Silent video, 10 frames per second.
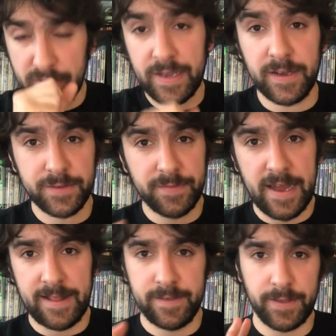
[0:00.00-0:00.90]
Because of
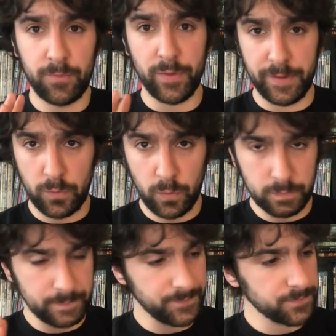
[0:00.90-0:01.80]
that, it has like really
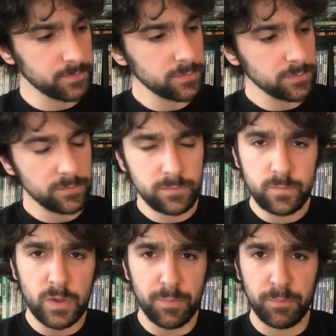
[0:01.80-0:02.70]
cool,
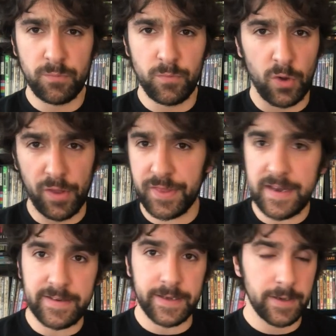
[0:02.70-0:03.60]

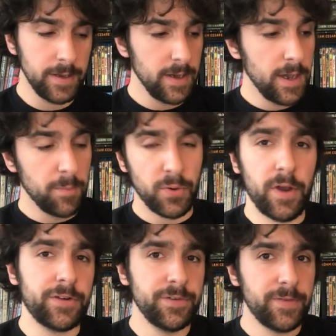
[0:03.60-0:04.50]
authentic
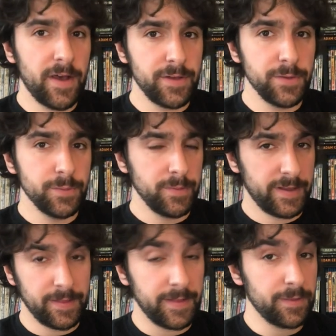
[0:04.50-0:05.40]
production value.
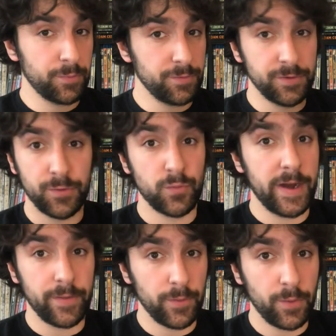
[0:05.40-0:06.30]
Like, I think this was just a
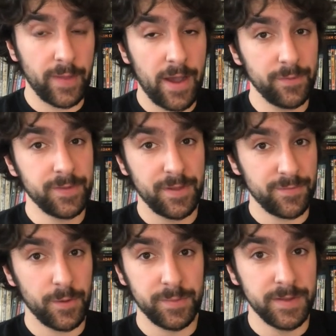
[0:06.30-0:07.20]
regular old house that they
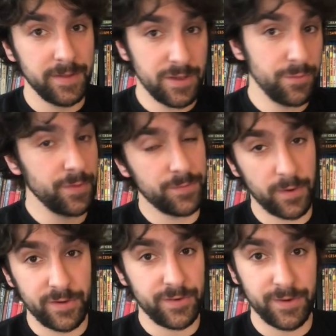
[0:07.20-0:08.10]
filmed in. They used the
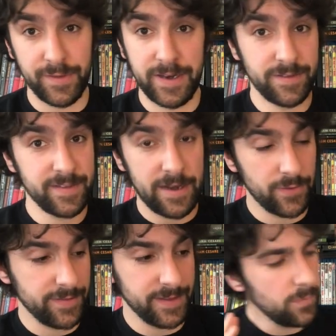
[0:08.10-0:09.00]
furniture. They didn't set
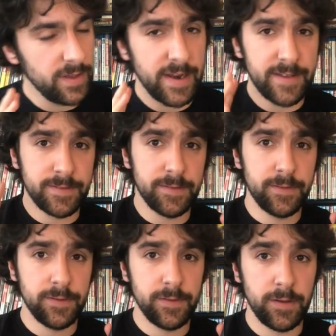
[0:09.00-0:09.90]
dress it. It has
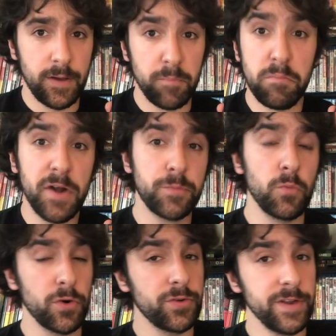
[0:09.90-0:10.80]
a much
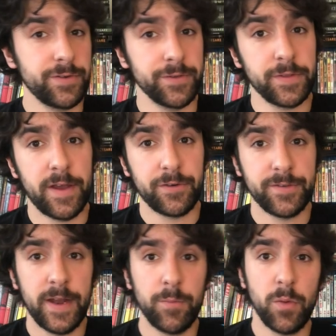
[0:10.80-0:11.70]
more traditional slasher
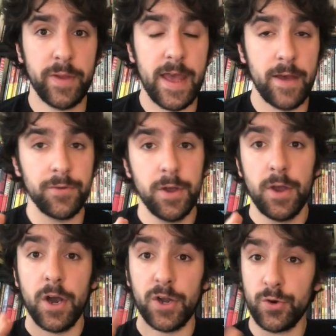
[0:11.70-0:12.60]
setup where we have
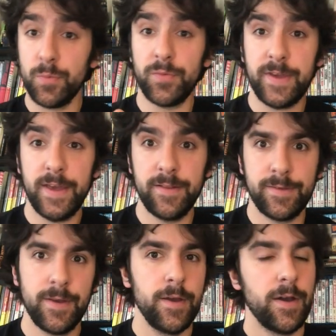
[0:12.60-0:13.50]
a group of
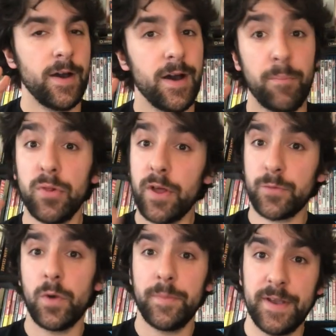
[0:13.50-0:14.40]
kids,
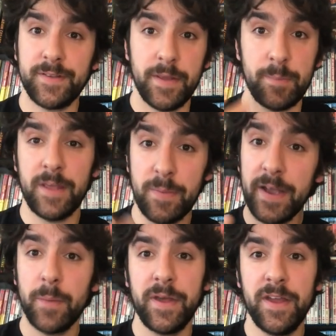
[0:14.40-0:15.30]
plus one, because they pick up a